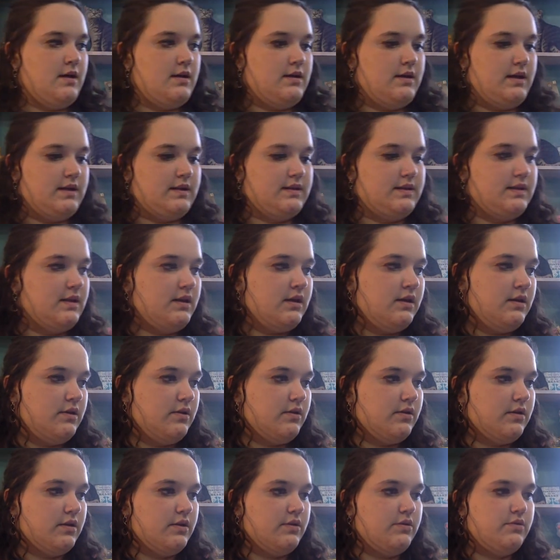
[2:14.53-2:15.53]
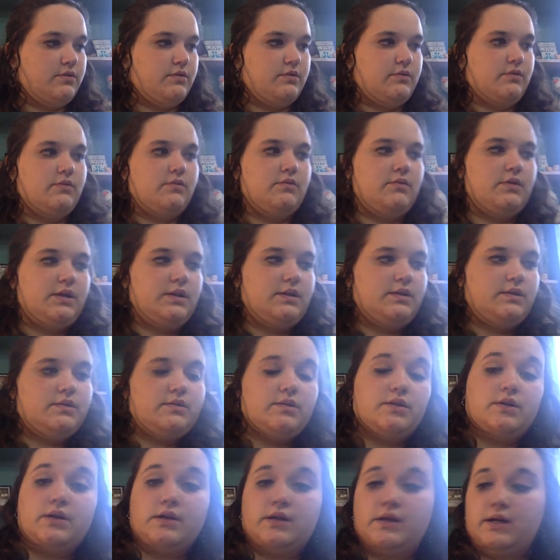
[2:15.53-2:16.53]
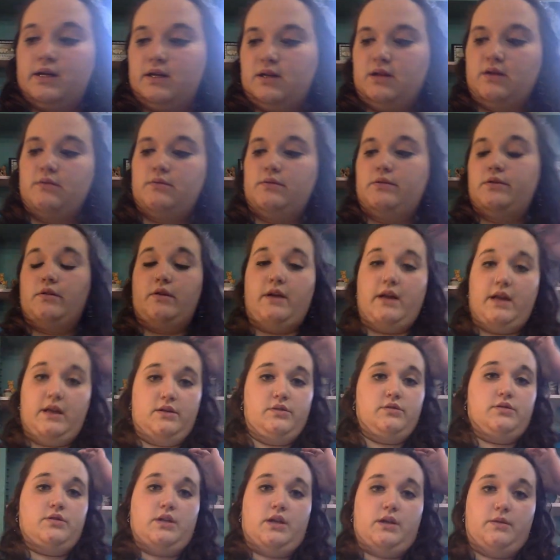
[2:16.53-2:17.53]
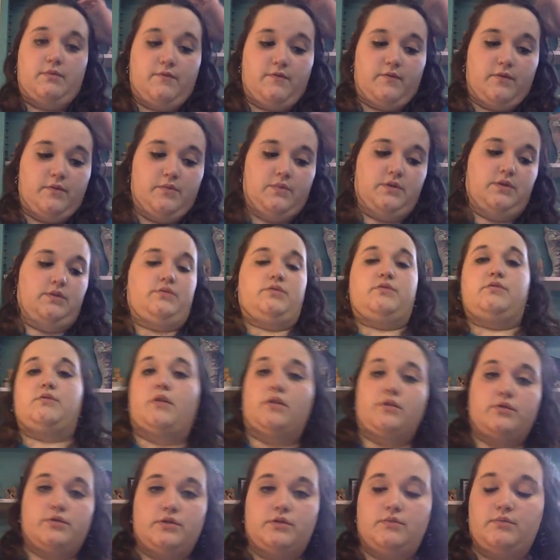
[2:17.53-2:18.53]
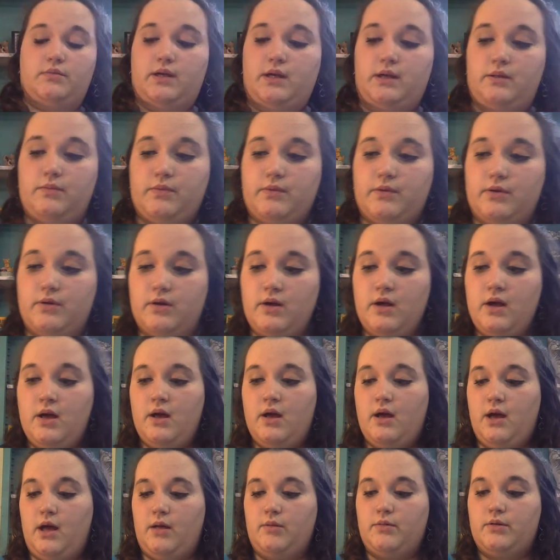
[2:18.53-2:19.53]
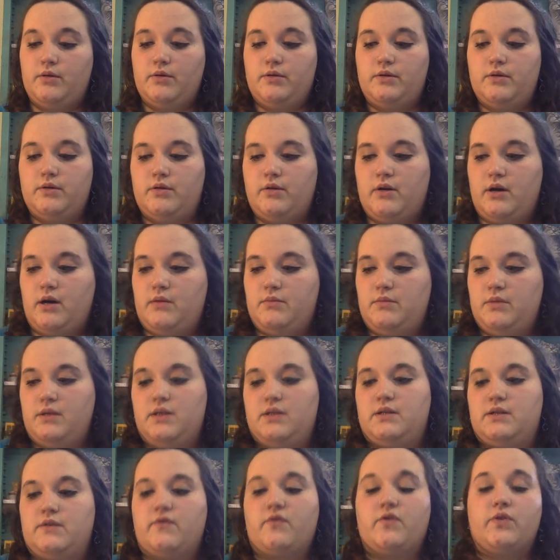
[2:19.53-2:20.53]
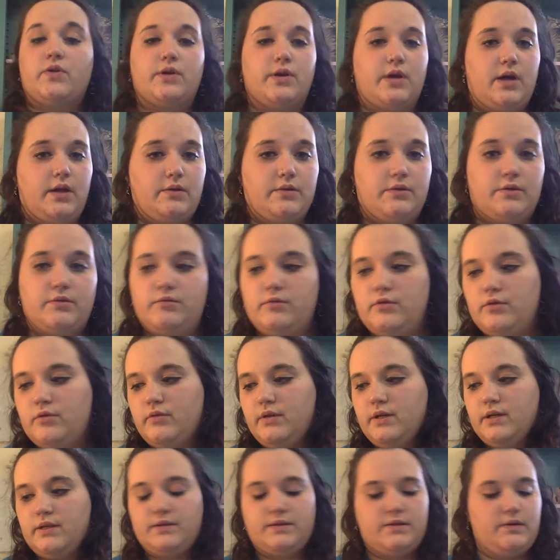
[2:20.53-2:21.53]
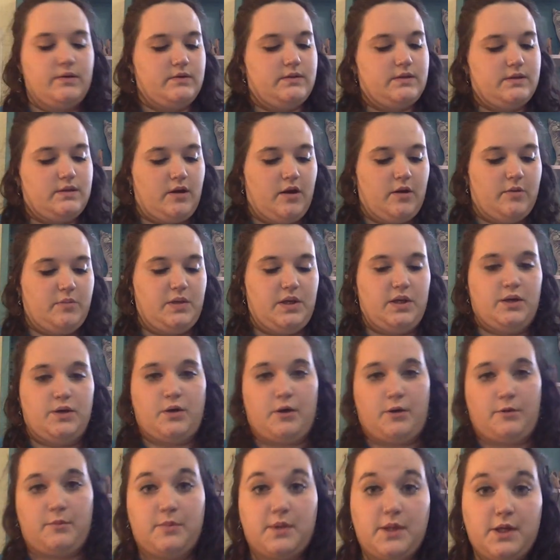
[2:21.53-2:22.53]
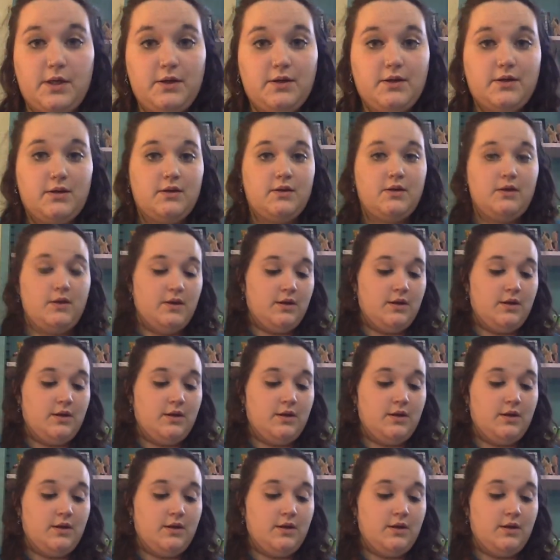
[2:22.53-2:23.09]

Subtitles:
Next thing you're going to do is you're going to cut out your egg shape from construction paper. I'm going to grab me a different color real quick so it's not pink on pink.